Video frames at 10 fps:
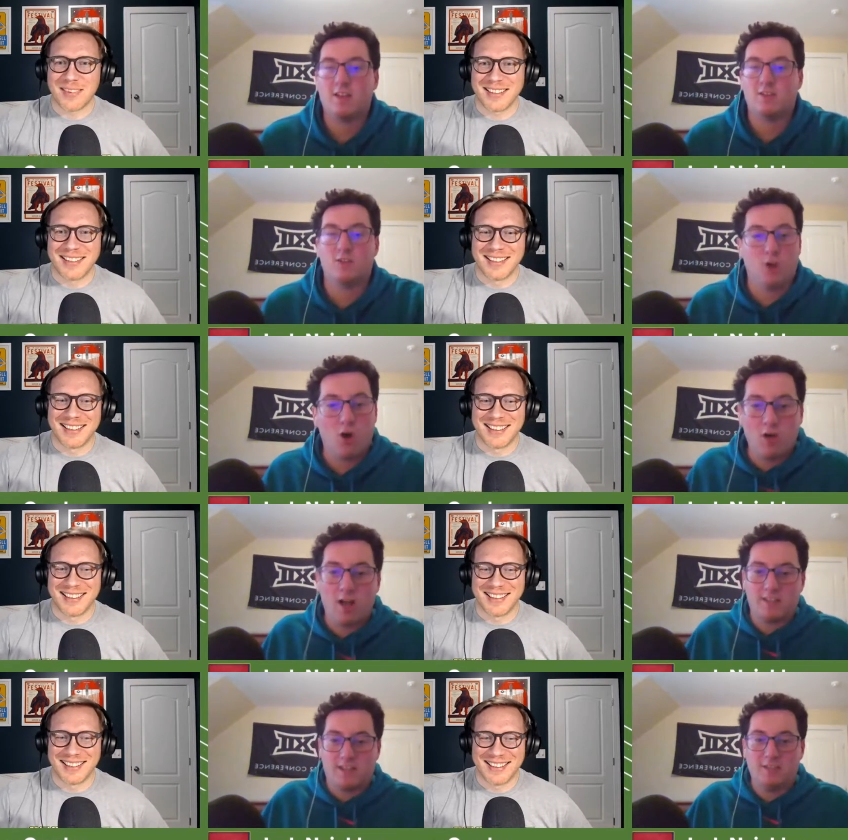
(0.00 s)
Speaker 1: There's a whole
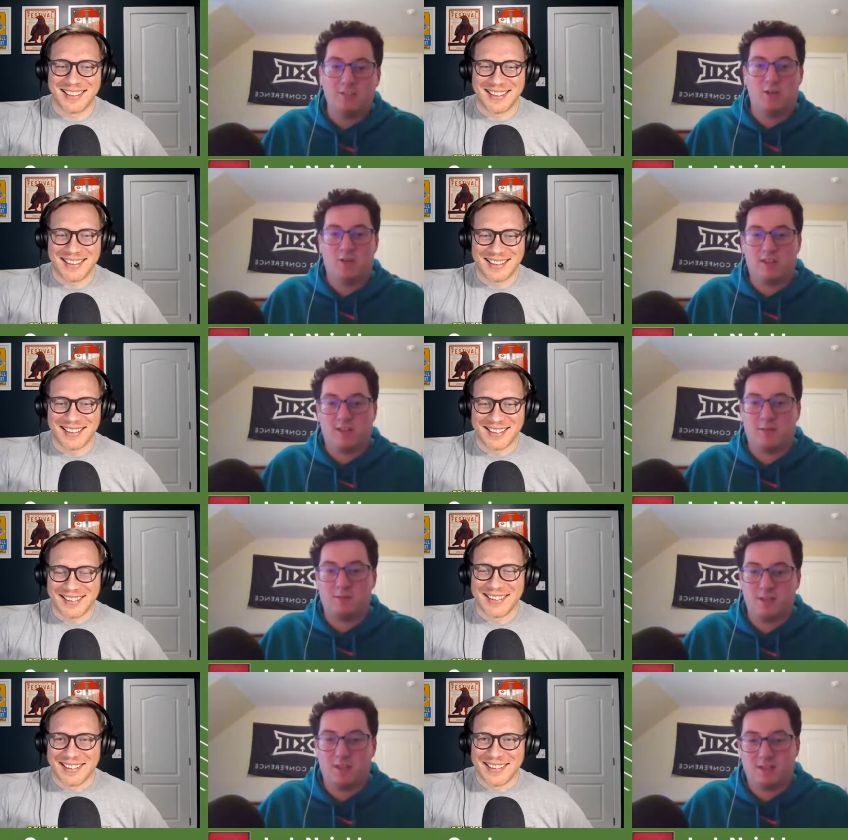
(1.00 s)
lot to get to, and it
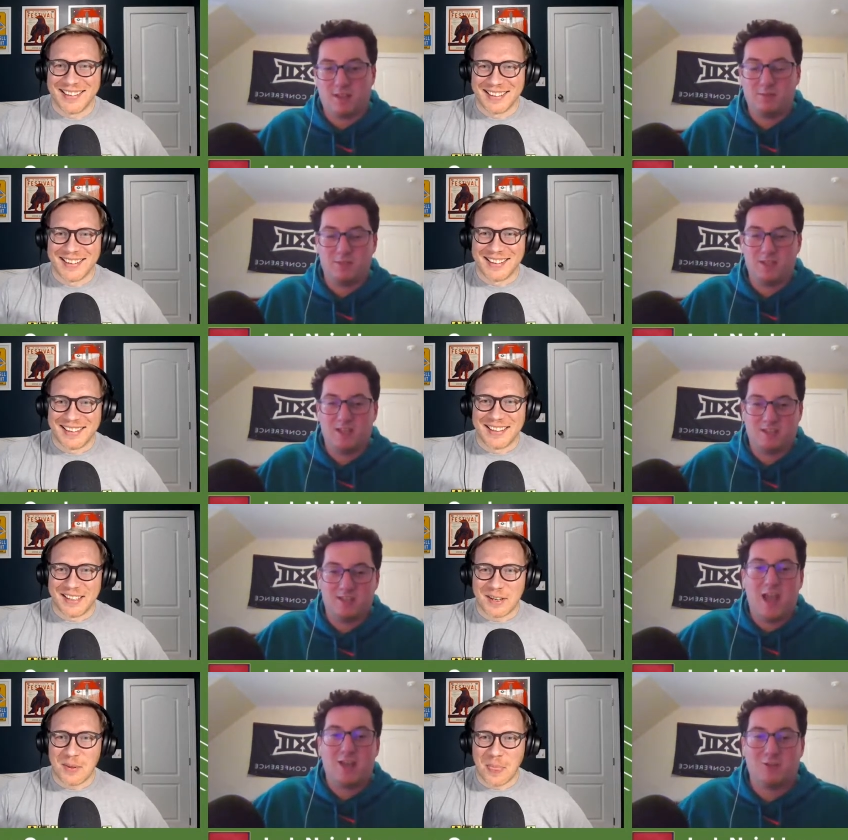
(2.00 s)
comes it comes to the
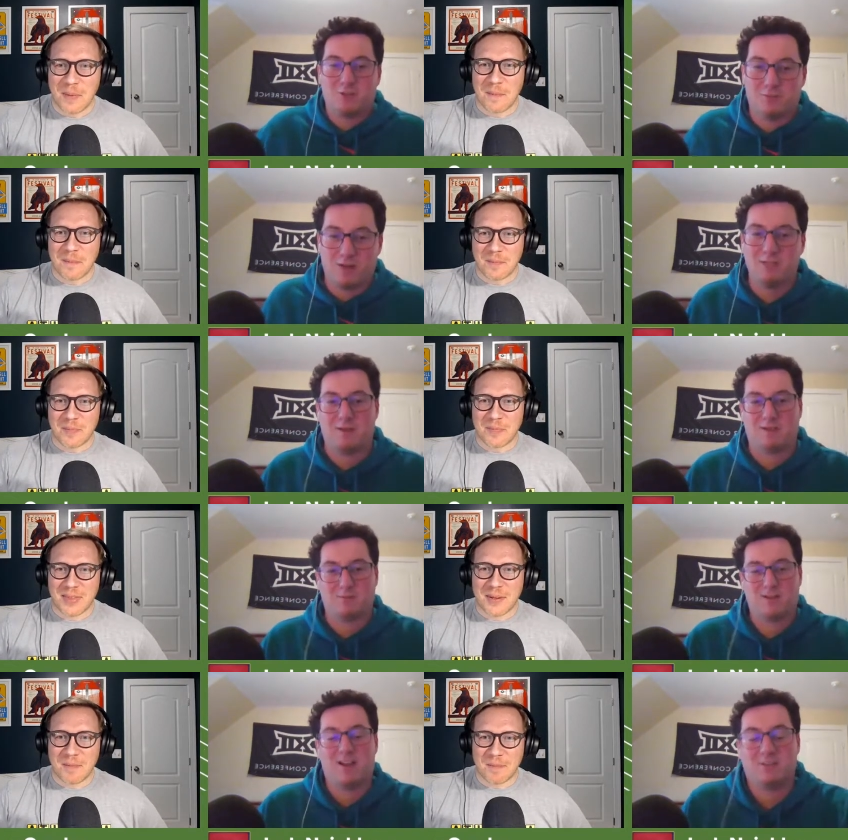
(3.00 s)
the Nationals and
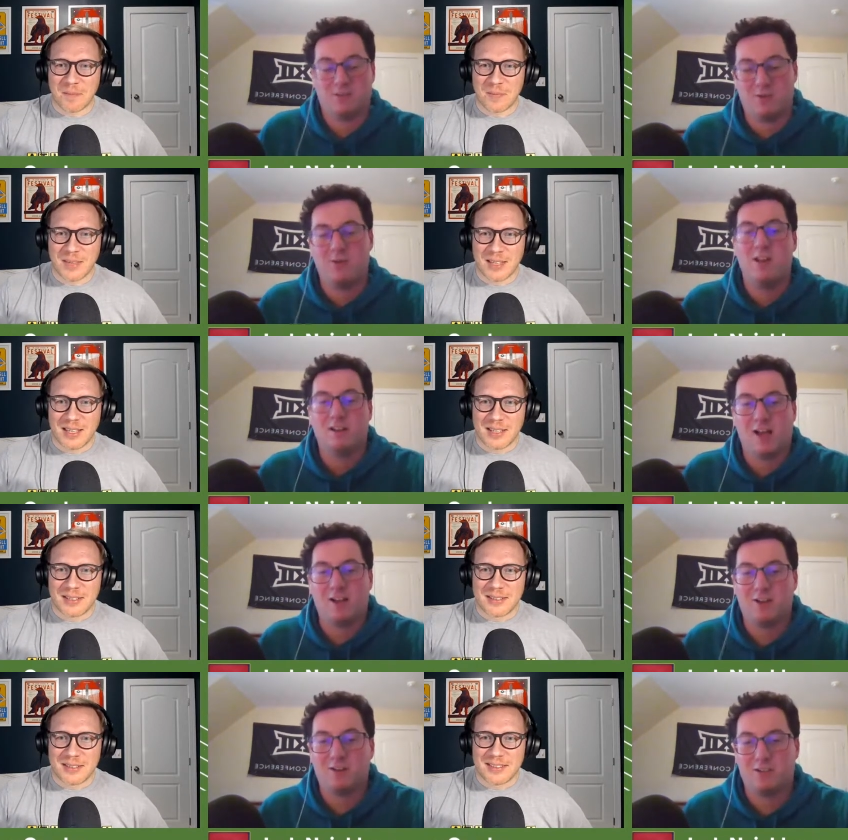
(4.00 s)
prospects right now. So
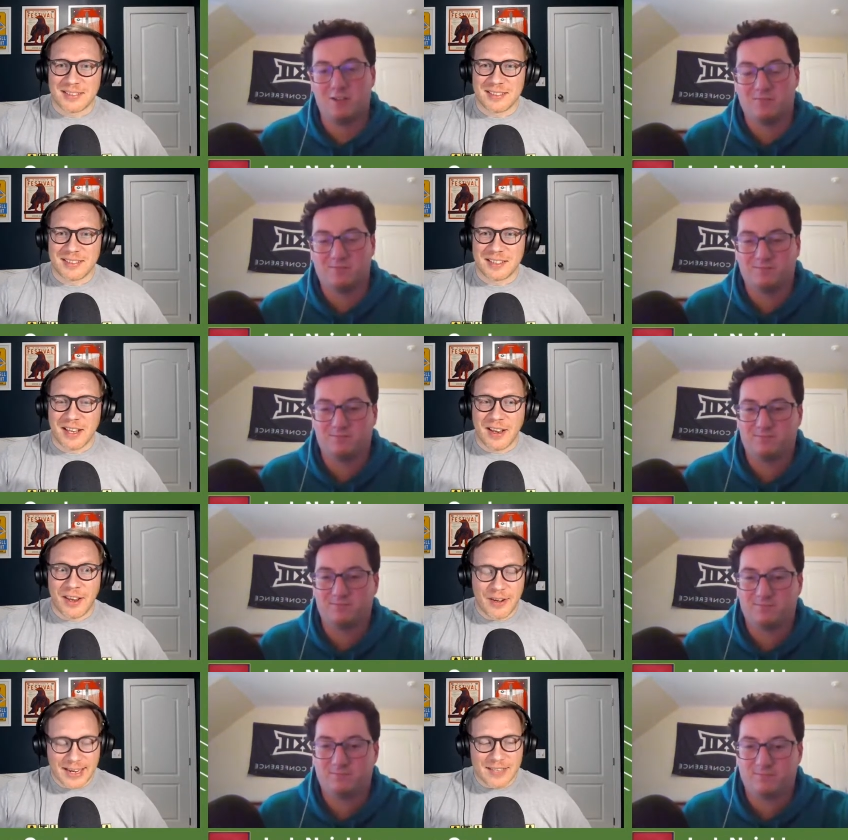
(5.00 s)
glad to talk to you.
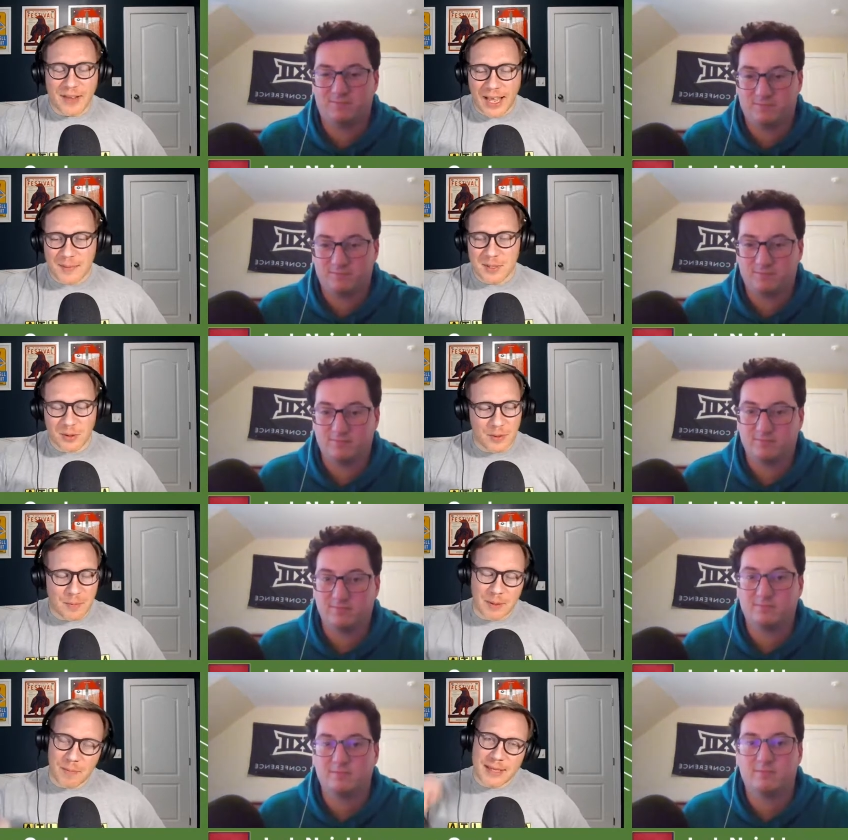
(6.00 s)
Speaker 2: You guys have
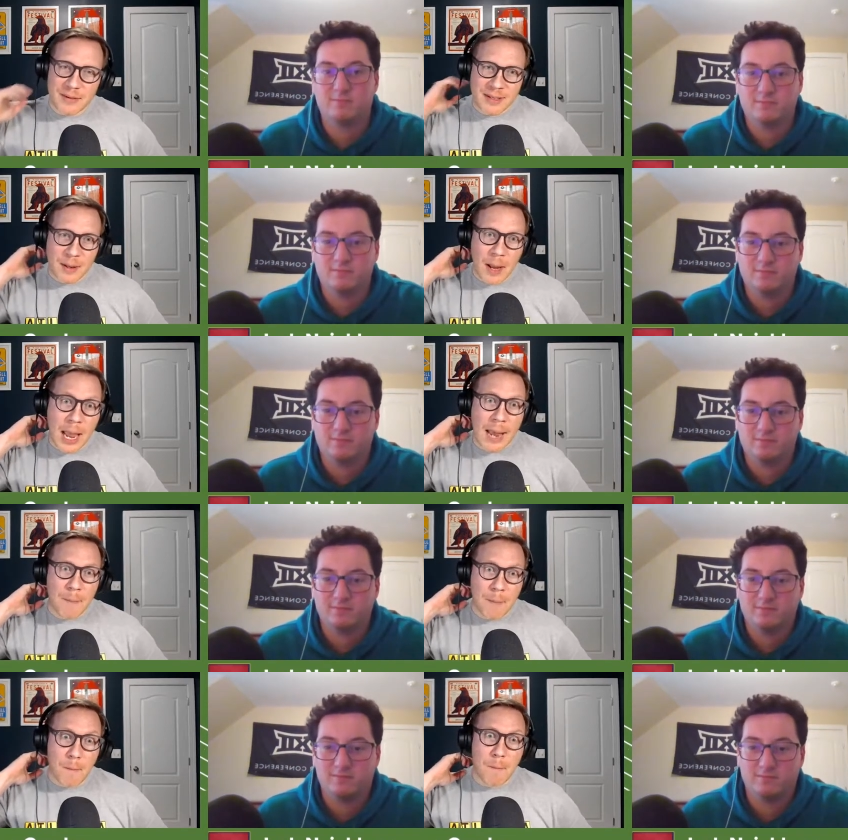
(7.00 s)
absolutely been
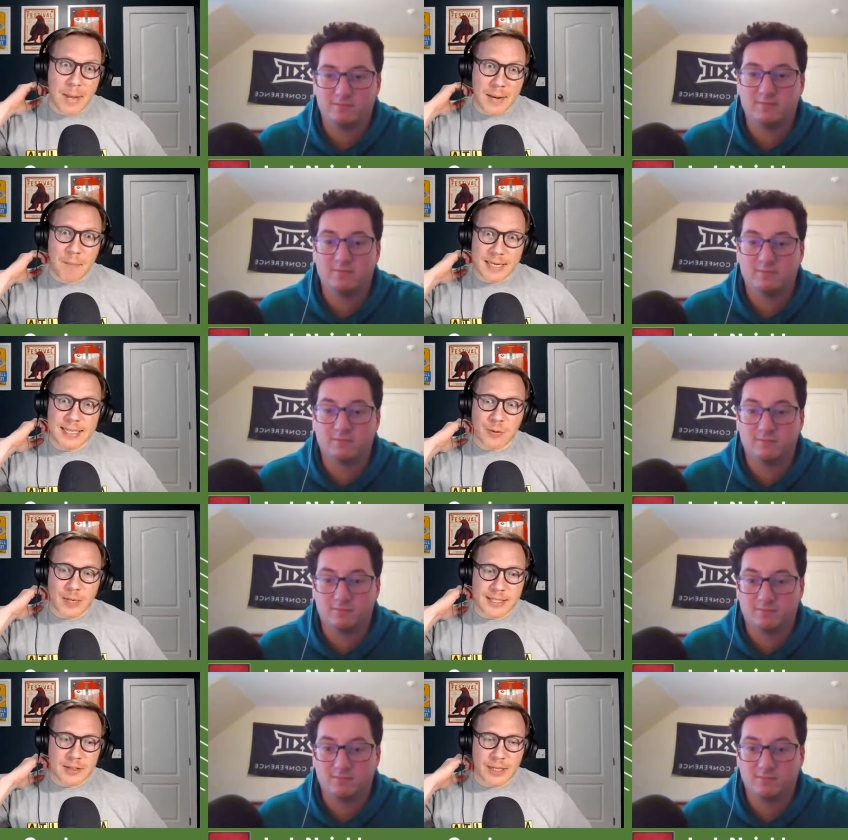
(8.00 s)
bu- been busy
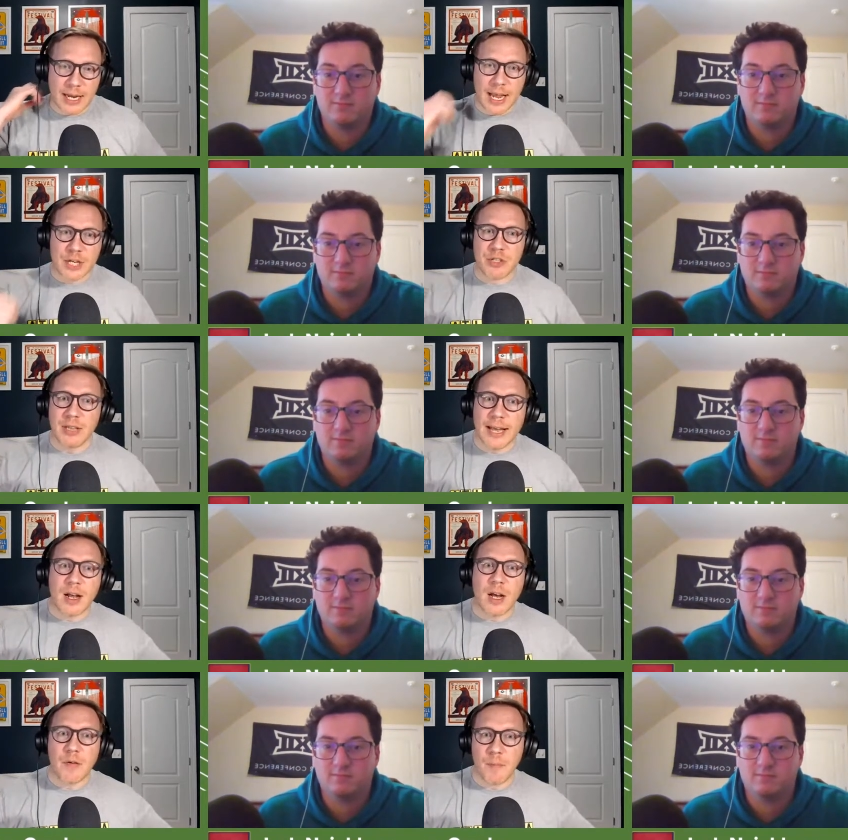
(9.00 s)
recently. I actually
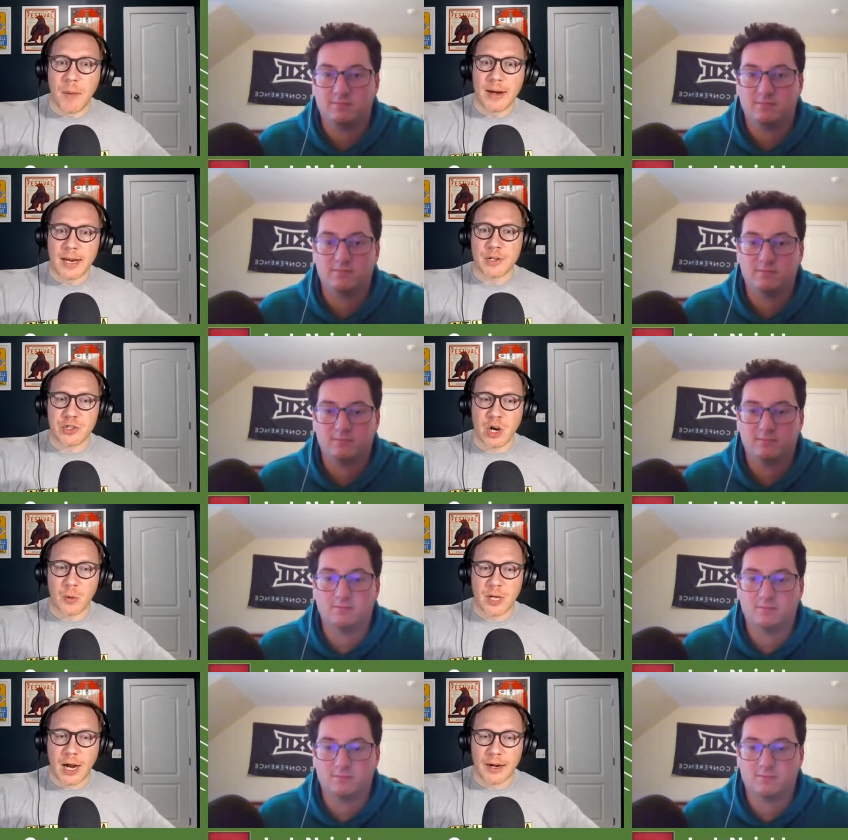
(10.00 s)
led off Monday's
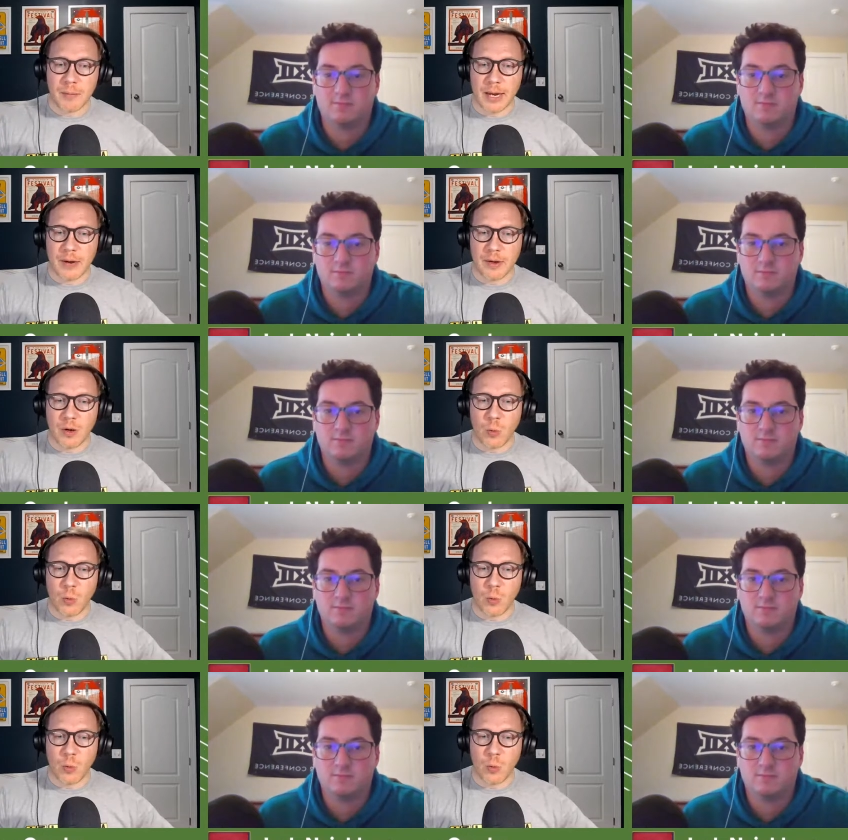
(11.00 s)
show talking about uh,